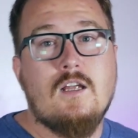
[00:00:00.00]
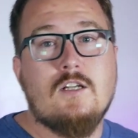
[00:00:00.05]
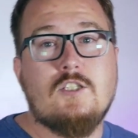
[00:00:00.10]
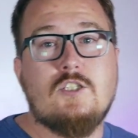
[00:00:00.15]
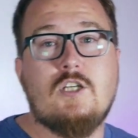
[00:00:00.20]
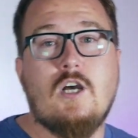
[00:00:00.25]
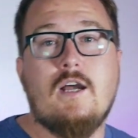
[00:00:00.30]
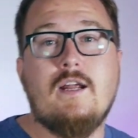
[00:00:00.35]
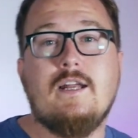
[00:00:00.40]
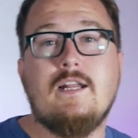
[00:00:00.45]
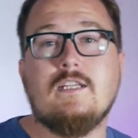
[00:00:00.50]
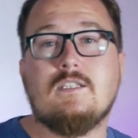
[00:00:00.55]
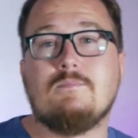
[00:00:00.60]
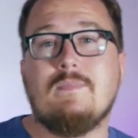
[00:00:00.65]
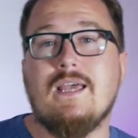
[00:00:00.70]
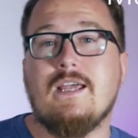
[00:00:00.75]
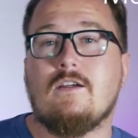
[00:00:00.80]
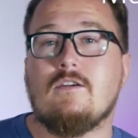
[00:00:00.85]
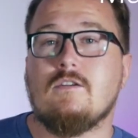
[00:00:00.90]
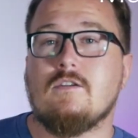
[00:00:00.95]
Chinese
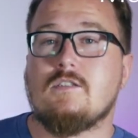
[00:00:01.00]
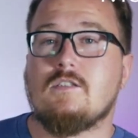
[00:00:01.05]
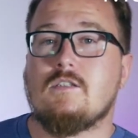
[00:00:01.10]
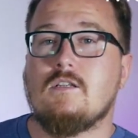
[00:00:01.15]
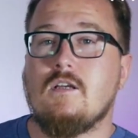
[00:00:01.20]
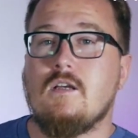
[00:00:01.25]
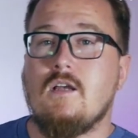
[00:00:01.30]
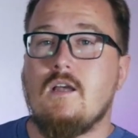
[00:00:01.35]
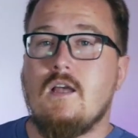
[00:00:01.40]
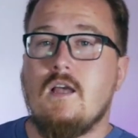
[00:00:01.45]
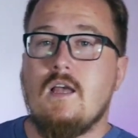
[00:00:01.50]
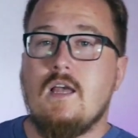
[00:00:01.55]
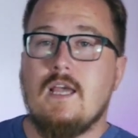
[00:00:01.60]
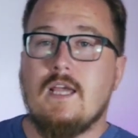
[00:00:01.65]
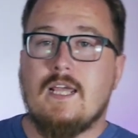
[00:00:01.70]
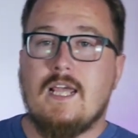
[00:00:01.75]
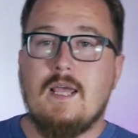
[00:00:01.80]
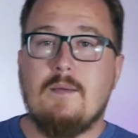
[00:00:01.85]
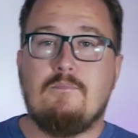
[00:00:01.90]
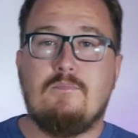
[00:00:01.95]
makers
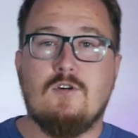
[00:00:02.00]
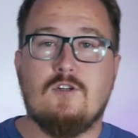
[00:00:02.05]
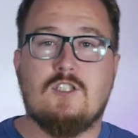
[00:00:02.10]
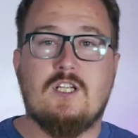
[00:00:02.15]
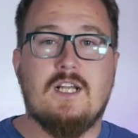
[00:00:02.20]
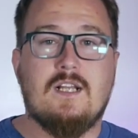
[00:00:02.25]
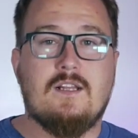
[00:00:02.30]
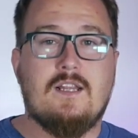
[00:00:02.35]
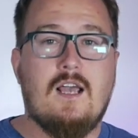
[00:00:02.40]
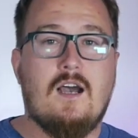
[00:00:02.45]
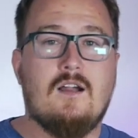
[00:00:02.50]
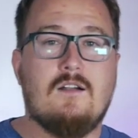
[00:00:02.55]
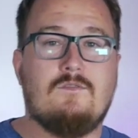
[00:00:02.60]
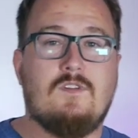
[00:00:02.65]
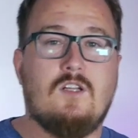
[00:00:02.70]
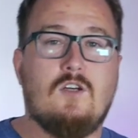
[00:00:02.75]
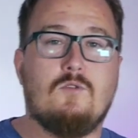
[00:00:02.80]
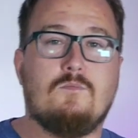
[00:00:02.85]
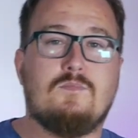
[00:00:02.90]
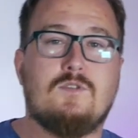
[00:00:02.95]
keep pushing the
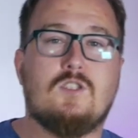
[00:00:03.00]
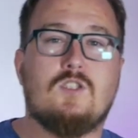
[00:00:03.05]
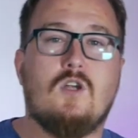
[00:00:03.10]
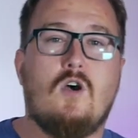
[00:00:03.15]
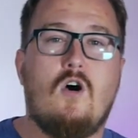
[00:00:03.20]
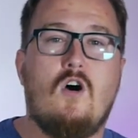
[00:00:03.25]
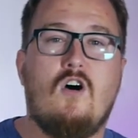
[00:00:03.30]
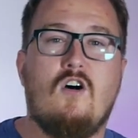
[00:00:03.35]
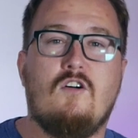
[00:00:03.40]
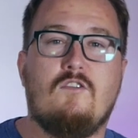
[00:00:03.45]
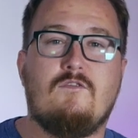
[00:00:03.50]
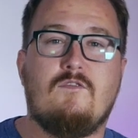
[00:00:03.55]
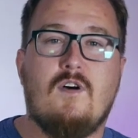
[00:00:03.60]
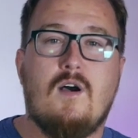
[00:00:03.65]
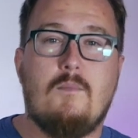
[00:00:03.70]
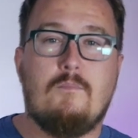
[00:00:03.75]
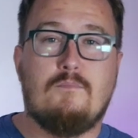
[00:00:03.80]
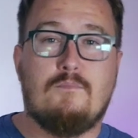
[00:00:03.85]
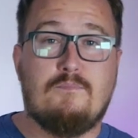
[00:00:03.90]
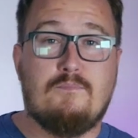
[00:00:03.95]
envelopes of
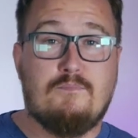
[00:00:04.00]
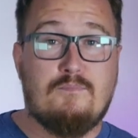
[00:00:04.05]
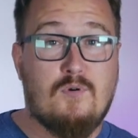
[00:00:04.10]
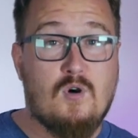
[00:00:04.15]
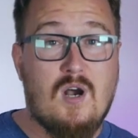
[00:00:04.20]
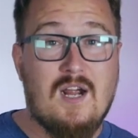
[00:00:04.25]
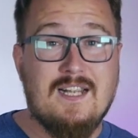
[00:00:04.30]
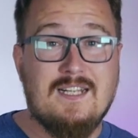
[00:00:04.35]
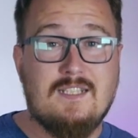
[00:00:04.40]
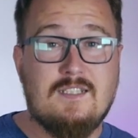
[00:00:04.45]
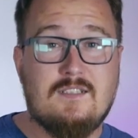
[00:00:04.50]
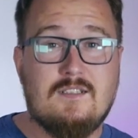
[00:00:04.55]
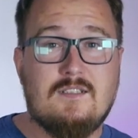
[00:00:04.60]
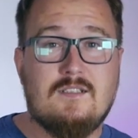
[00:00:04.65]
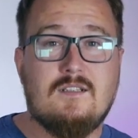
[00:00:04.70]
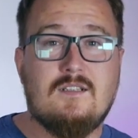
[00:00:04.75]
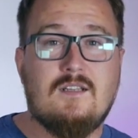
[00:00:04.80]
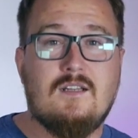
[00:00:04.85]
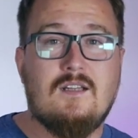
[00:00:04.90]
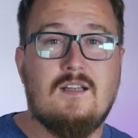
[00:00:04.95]
price
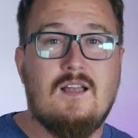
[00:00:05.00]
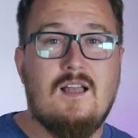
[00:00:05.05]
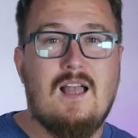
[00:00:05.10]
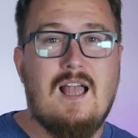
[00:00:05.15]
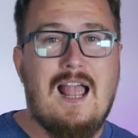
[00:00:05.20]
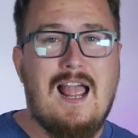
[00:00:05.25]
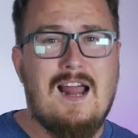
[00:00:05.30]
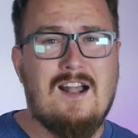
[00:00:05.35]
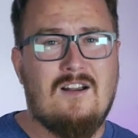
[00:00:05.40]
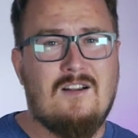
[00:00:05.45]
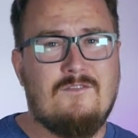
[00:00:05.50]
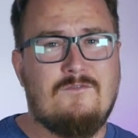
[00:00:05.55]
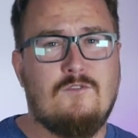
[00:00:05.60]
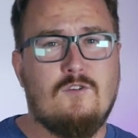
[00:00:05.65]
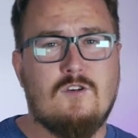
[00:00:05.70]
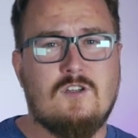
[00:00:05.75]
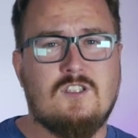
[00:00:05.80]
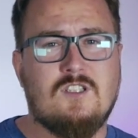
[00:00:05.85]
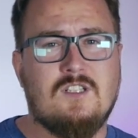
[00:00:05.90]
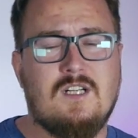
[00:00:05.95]
and
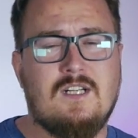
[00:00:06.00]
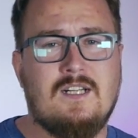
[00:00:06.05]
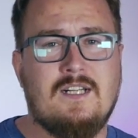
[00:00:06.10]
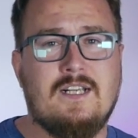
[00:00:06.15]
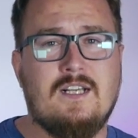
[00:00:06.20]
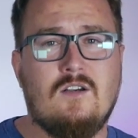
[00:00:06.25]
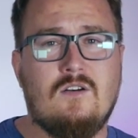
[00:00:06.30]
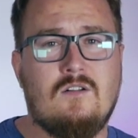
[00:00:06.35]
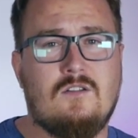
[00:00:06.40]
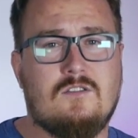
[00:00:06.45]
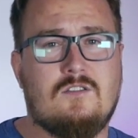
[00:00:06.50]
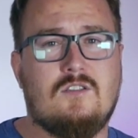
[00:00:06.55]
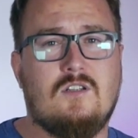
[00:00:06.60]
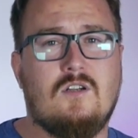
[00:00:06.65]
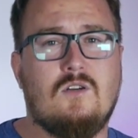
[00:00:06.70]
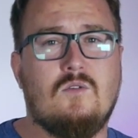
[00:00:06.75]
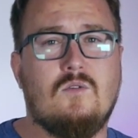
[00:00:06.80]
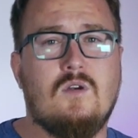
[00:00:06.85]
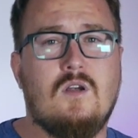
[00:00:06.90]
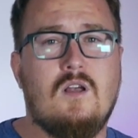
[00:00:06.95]
unfortunately
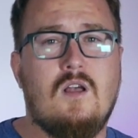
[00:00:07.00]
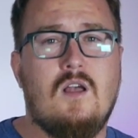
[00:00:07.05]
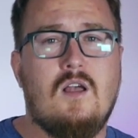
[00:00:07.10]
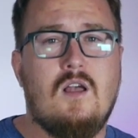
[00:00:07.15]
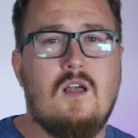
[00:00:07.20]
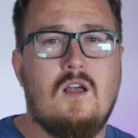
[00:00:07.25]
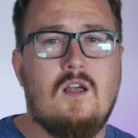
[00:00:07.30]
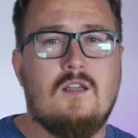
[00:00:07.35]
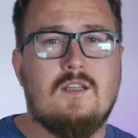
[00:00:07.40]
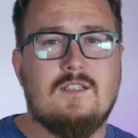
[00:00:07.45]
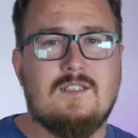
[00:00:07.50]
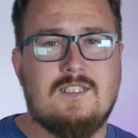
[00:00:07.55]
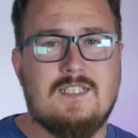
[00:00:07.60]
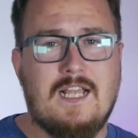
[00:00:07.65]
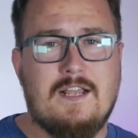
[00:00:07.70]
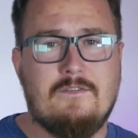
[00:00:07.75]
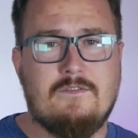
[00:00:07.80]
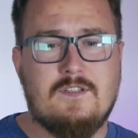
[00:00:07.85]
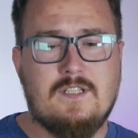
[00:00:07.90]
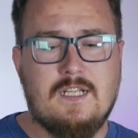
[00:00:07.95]
also
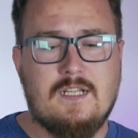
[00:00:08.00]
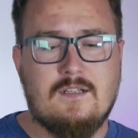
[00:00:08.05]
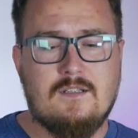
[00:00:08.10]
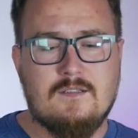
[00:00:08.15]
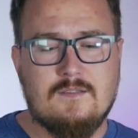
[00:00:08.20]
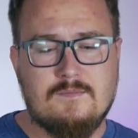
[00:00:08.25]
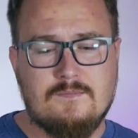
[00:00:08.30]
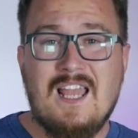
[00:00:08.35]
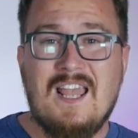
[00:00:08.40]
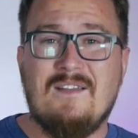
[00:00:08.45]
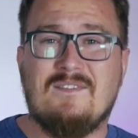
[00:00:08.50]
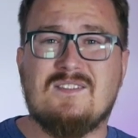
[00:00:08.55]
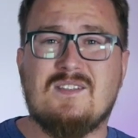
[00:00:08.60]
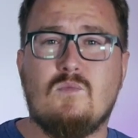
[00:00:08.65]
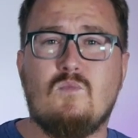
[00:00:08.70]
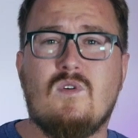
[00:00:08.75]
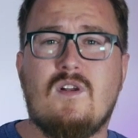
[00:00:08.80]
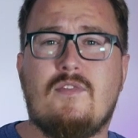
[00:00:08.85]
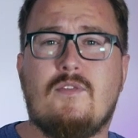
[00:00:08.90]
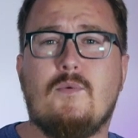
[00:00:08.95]
safety. If
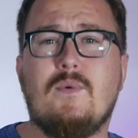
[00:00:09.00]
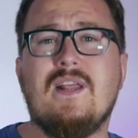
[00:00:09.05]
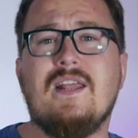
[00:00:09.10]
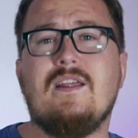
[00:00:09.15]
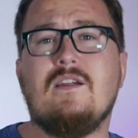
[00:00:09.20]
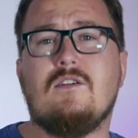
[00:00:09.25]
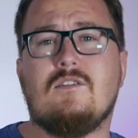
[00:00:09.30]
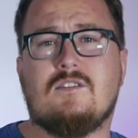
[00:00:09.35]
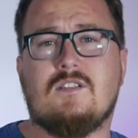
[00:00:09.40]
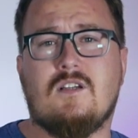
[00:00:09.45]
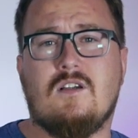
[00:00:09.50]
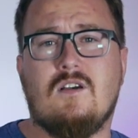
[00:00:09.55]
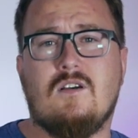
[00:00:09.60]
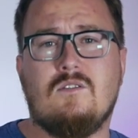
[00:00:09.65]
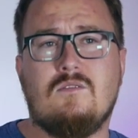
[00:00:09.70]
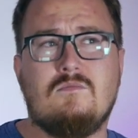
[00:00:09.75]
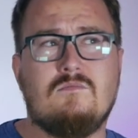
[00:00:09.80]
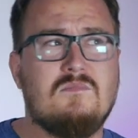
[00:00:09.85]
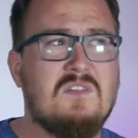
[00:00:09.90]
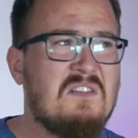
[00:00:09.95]
someone 3 years
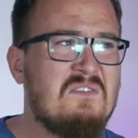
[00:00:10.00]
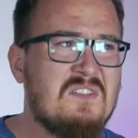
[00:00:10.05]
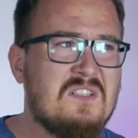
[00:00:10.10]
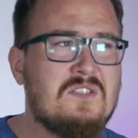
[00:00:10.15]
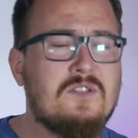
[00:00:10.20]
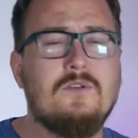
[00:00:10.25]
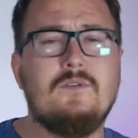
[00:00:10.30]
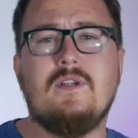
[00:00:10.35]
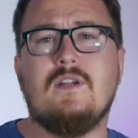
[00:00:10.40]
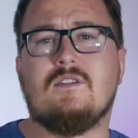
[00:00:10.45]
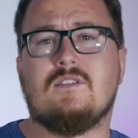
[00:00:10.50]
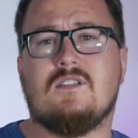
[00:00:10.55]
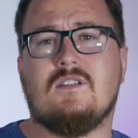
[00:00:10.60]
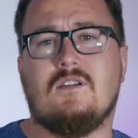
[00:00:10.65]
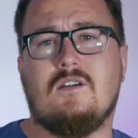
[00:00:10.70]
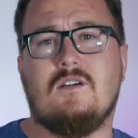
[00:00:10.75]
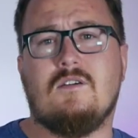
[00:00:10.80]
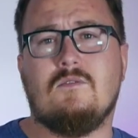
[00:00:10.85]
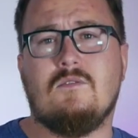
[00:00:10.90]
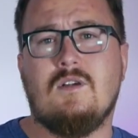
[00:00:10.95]
ago, even 2 years
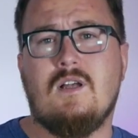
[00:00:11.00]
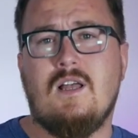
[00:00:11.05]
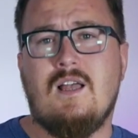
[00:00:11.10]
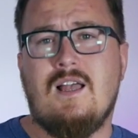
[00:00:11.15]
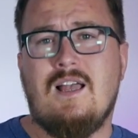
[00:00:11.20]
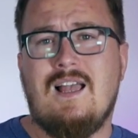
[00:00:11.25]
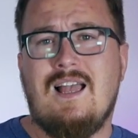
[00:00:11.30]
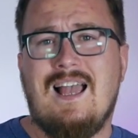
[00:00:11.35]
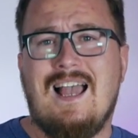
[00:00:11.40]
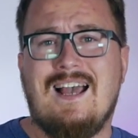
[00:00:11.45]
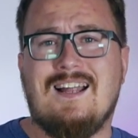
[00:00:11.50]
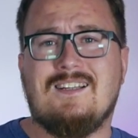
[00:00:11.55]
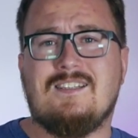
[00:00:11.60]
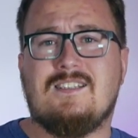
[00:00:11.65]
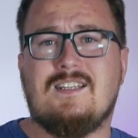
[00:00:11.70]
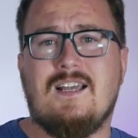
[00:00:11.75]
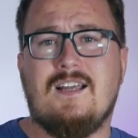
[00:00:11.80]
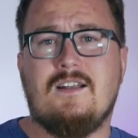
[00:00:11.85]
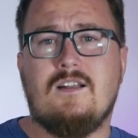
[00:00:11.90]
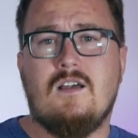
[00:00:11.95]
ago, had
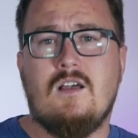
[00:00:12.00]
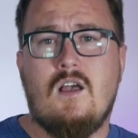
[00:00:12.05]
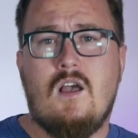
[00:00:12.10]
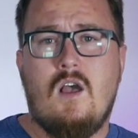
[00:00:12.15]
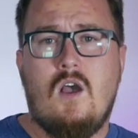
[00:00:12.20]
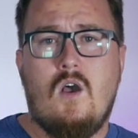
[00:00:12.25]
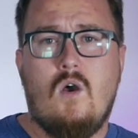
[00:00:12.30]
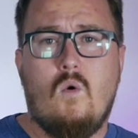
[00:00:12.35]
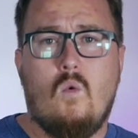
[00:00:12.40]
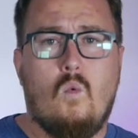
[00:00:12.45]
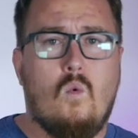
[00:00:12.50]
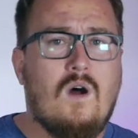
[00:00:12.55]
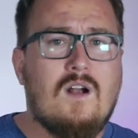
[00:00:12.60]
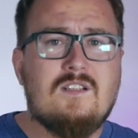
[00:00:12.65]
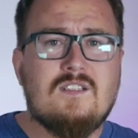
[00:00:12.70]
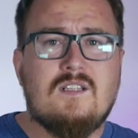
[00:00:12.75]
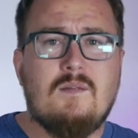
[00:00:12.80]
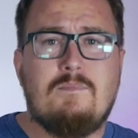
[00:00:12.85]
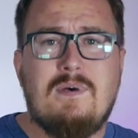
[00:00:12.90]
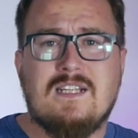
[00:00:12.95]
said,
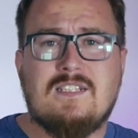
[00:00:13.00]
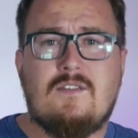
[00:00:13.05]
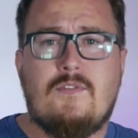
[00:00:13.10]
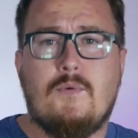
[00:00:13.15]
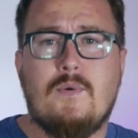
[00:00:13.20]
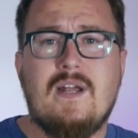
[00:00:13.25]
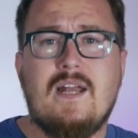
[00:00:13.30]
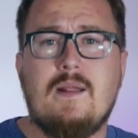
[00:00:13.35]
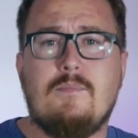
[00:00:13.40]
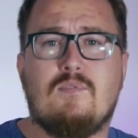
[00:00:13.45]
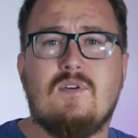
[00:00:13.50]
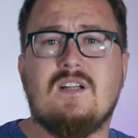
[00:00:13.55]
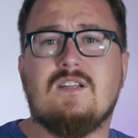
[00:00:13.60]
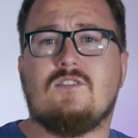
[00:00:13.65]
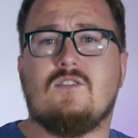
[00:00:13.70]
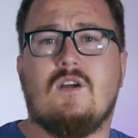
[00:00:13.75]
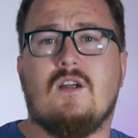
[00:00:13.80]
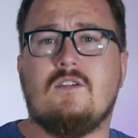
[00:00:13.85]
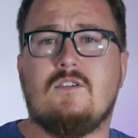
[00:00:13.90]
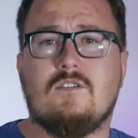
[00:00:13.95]
"What's the best 3D
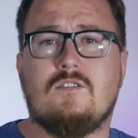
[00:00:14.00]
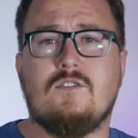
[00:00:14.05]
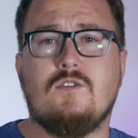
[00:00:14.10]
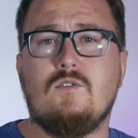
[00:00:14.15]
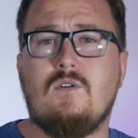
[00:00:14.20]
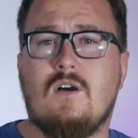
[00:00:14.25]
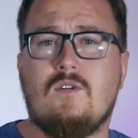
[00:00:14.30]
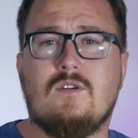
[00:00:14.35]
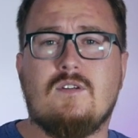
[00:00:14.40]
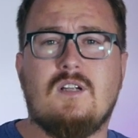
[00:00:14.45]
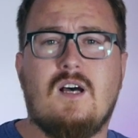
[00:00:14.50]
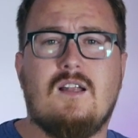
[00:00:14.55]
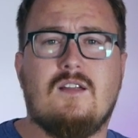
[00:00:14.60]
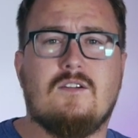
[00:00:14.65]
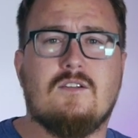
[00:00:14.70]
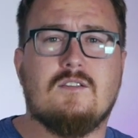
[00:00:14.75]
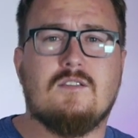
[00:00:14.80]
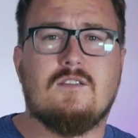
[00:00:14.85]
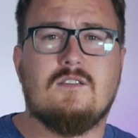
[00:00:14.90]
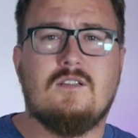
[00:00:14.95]
printer under
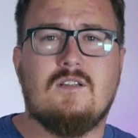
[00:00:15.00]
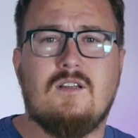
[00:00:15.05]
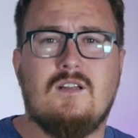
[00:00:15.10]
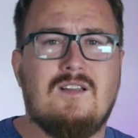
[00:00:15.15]
$200?"